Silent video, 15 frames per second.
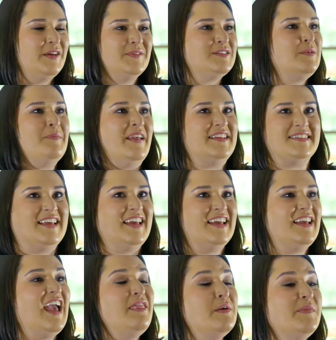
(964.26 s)
was
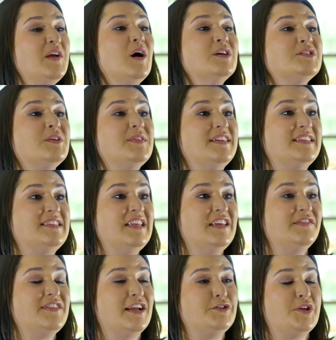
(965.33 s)
amazing. And then we also
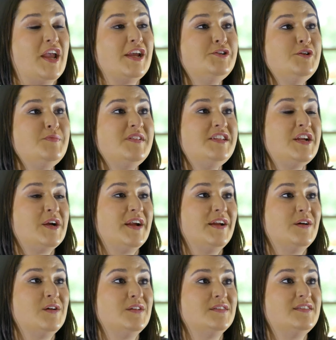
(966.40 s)
received education
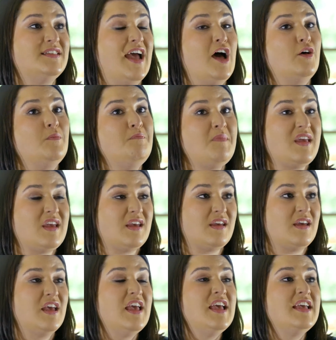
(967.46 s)
materials to help me
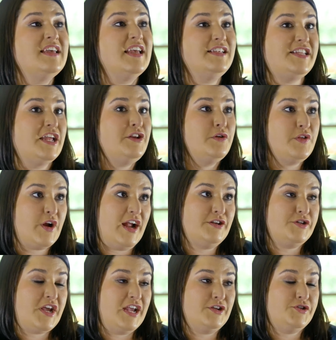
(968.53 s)
continue their
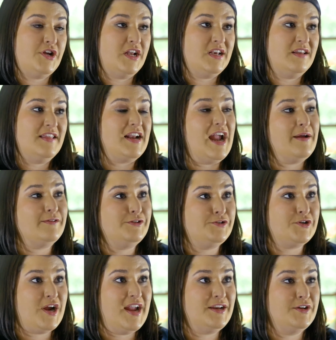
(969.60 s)
education that I was
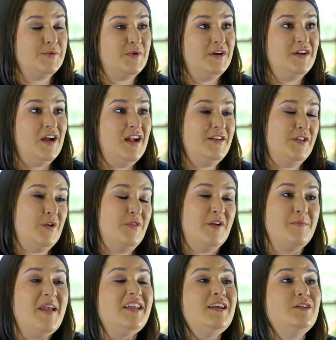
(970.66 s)
trying to work on. You know, they're
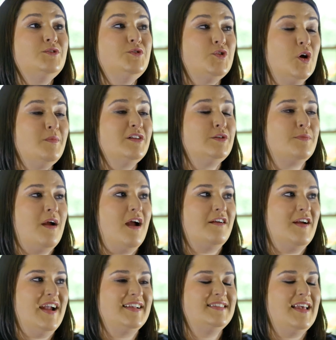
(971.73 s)
making so much
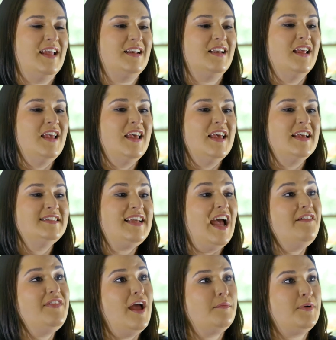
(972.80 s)
progress, and to
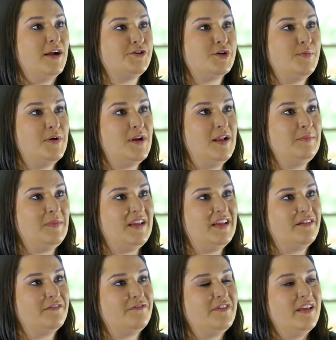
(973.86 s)
have that pressure put on me
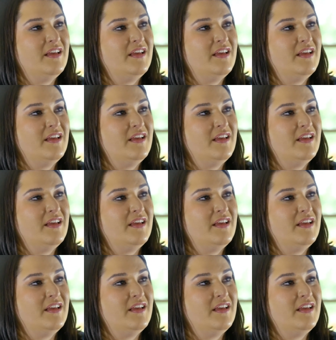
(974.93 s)
of